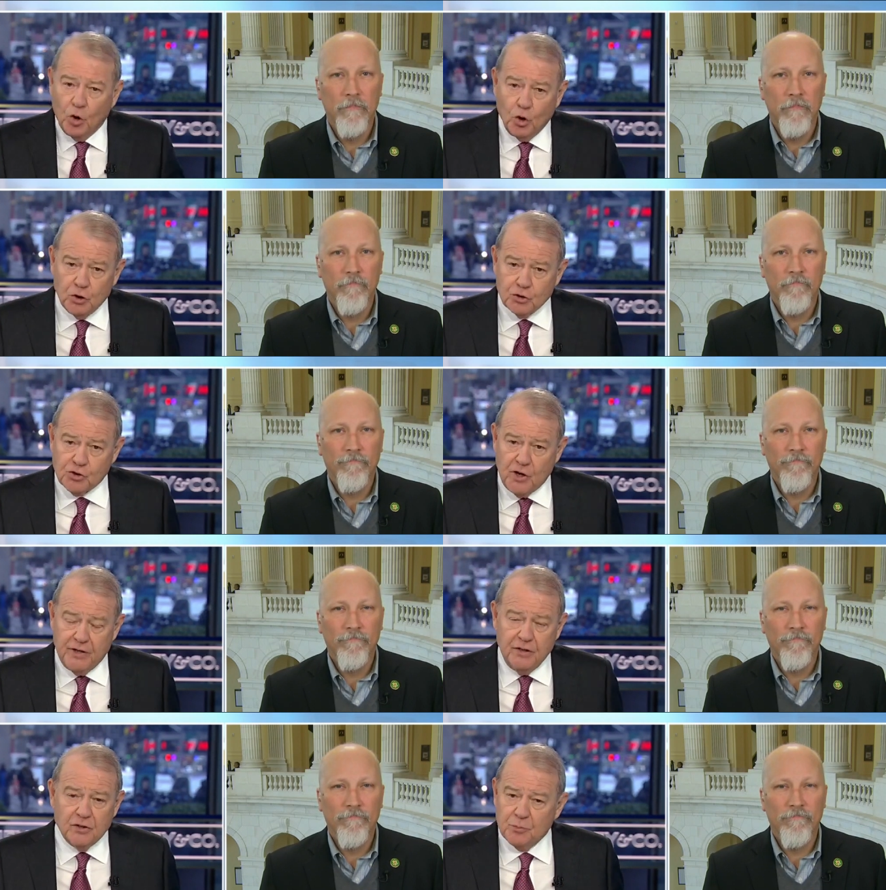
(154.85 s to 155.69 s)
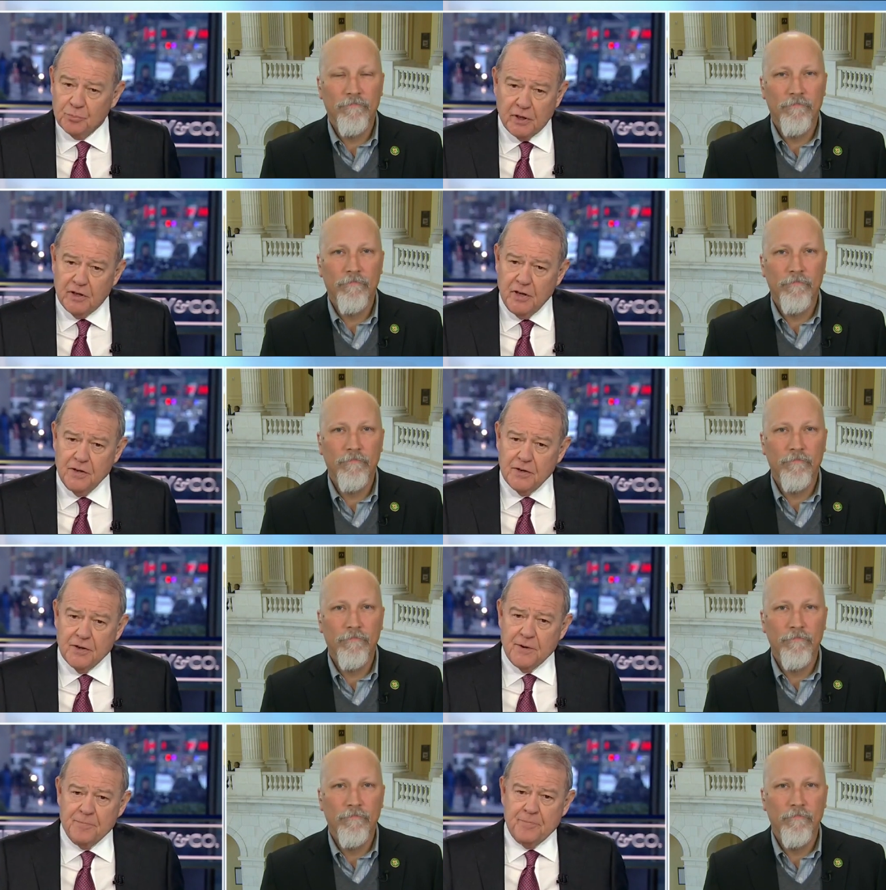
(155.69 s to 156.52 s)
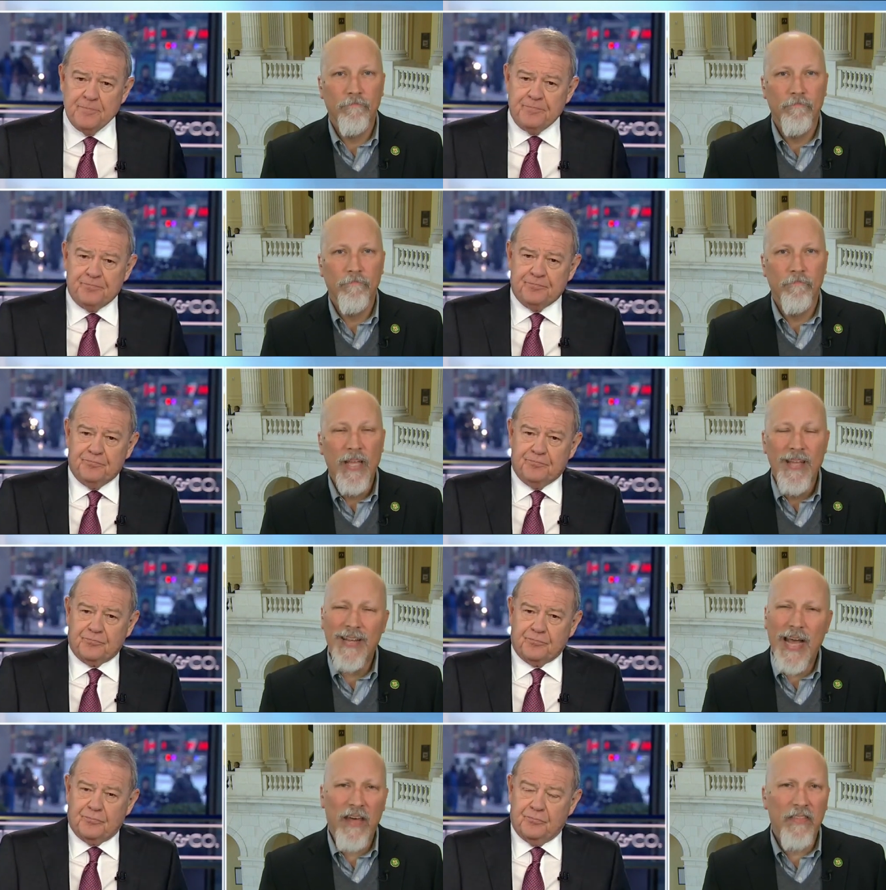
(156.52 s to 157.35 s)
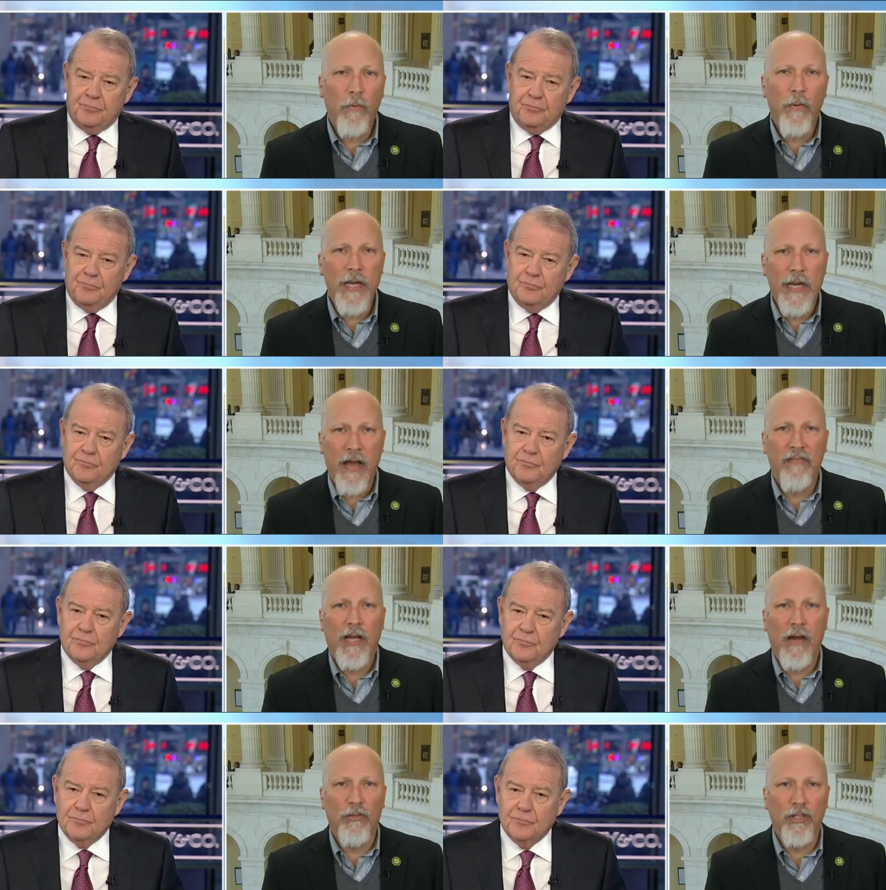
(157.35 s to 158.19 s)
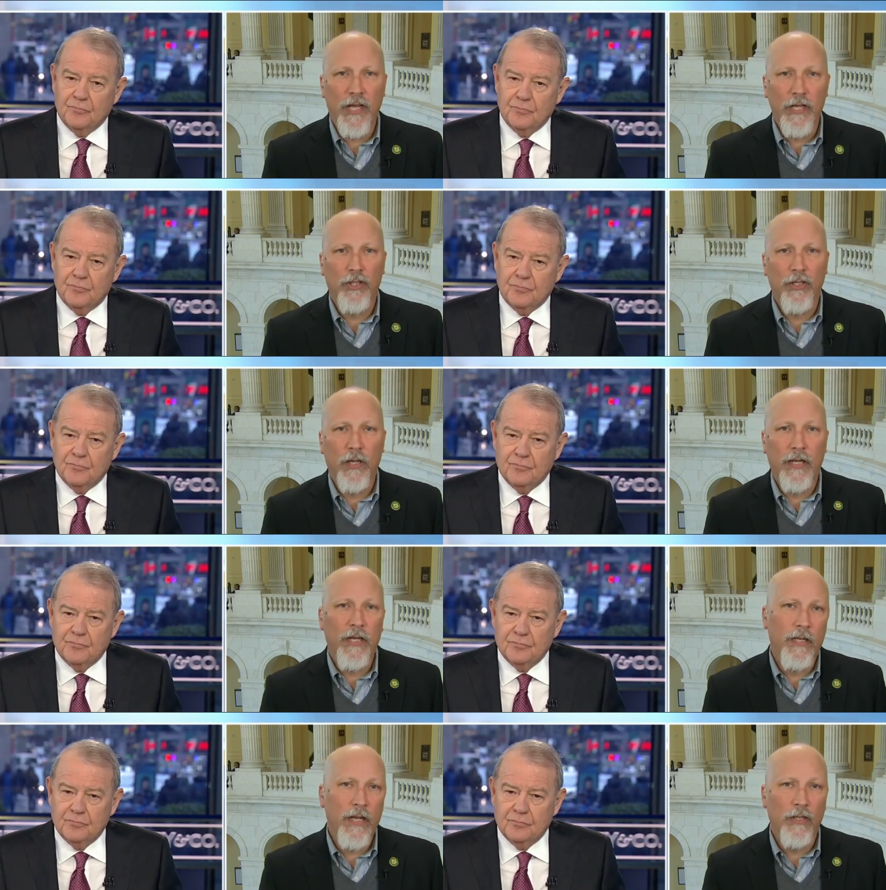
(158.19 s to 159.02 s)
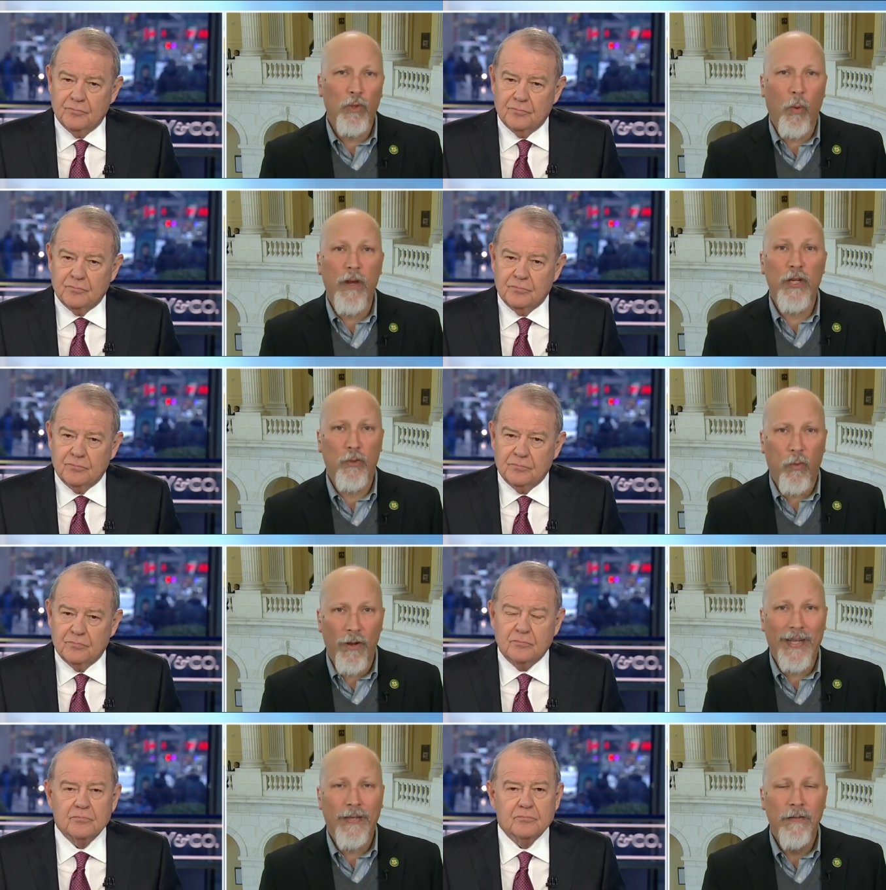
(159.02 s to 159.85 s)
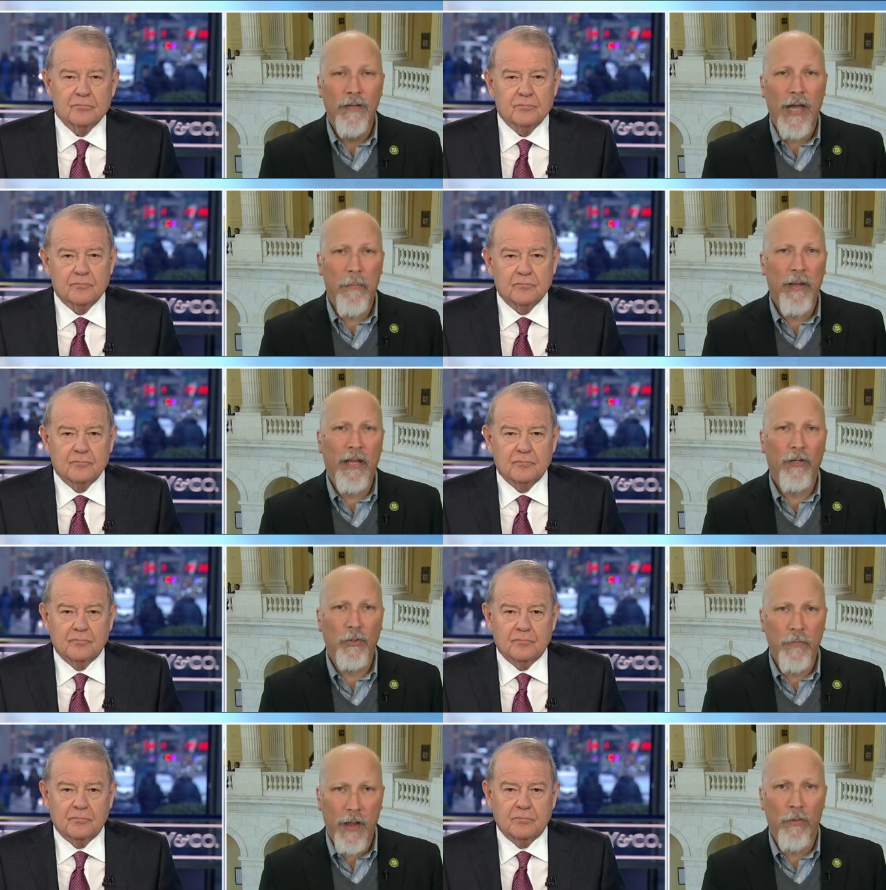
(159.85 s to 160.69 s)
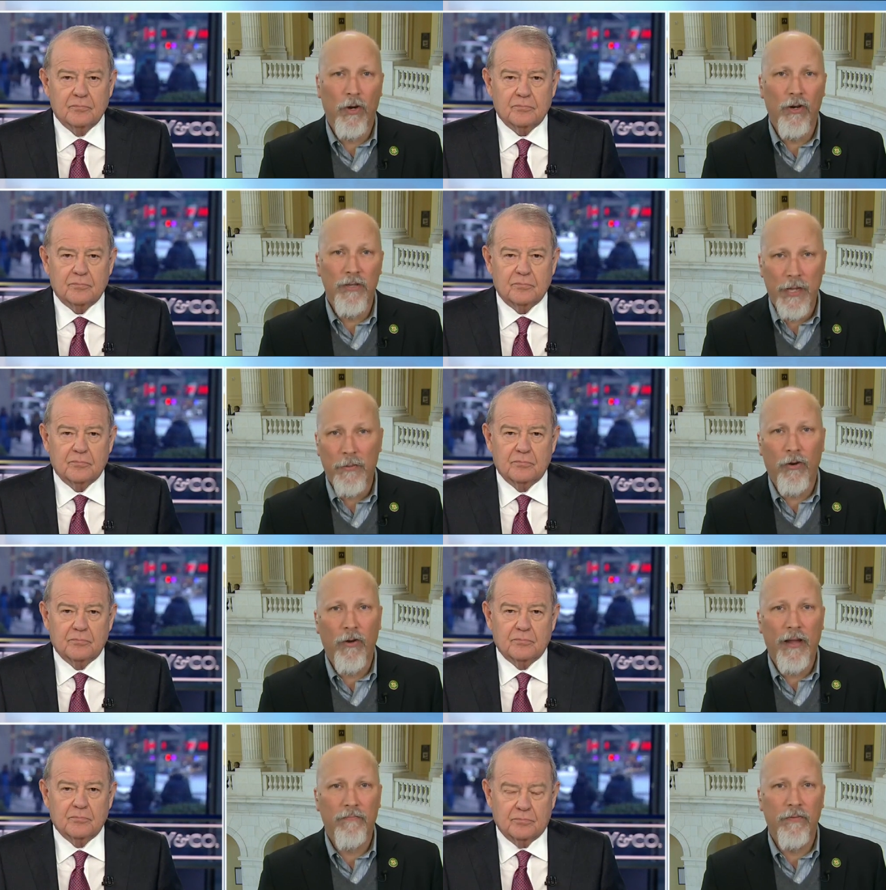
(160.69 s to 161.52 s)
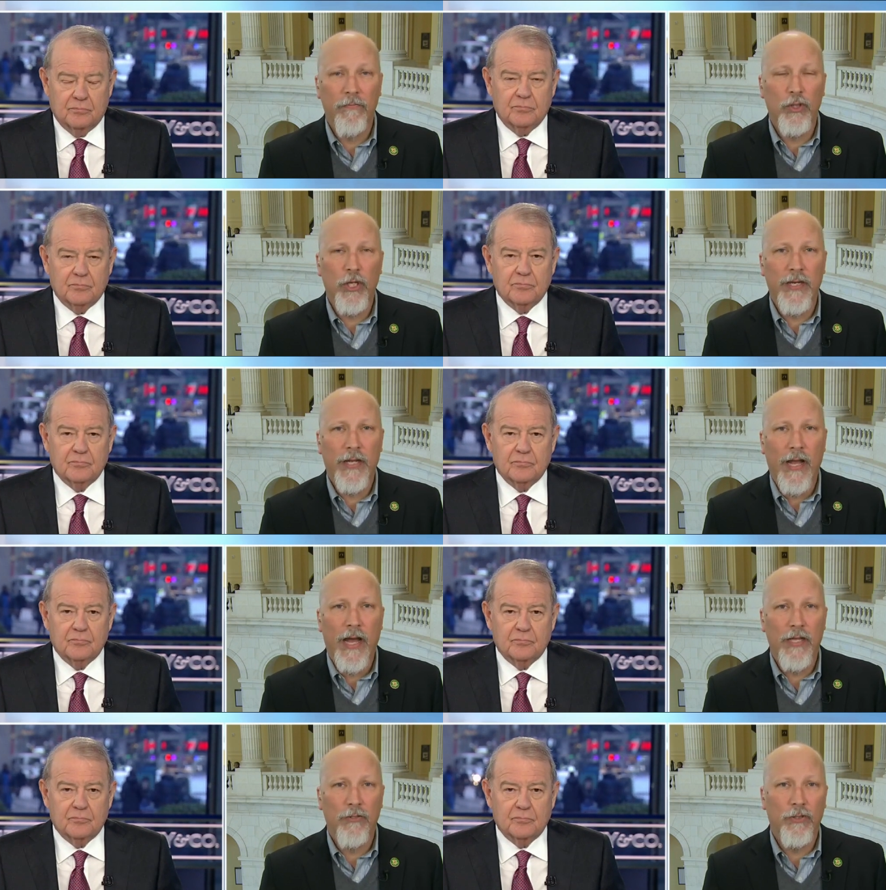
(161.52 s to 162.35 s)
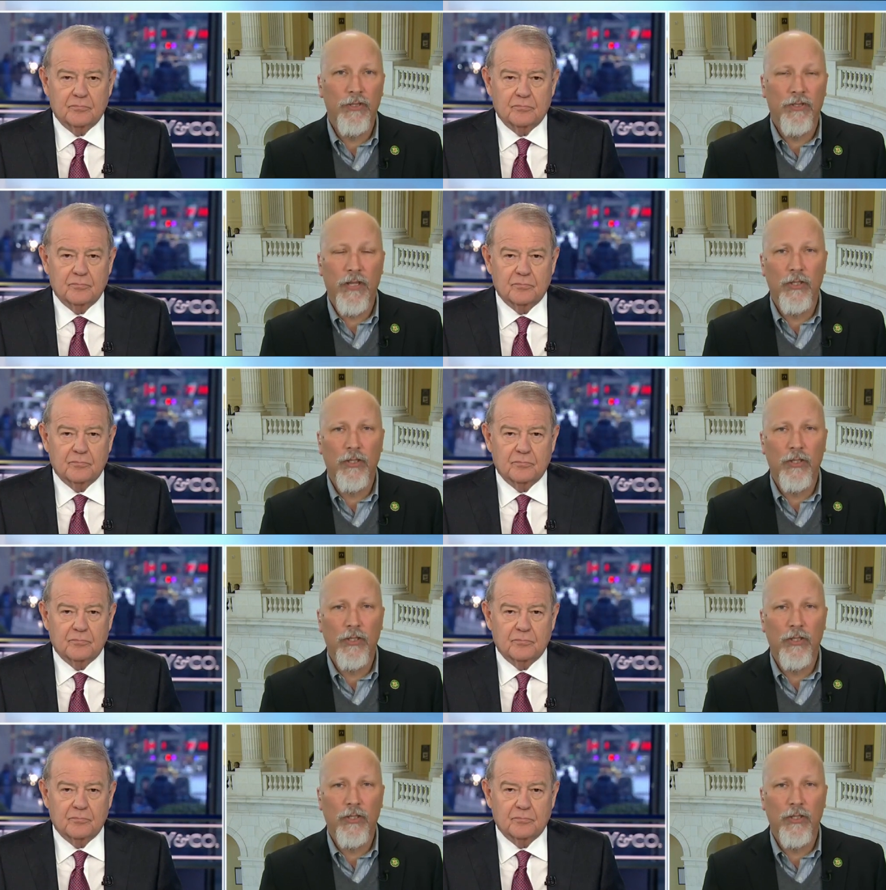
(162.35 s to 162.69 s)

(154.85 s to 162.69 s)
Speaker 1: all trading completely?
Speaker 2: No, I think we need to have the conversation. In, in 2020, Abigail Spanberger, a Democrat from Virginia, and I introduced